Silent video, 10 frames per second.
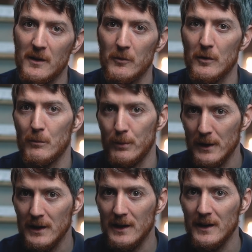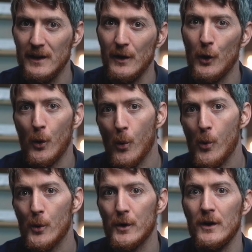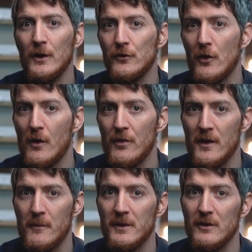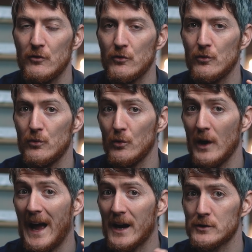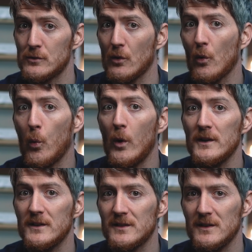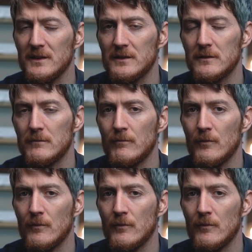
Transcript: them completely or turn them into actual qualities.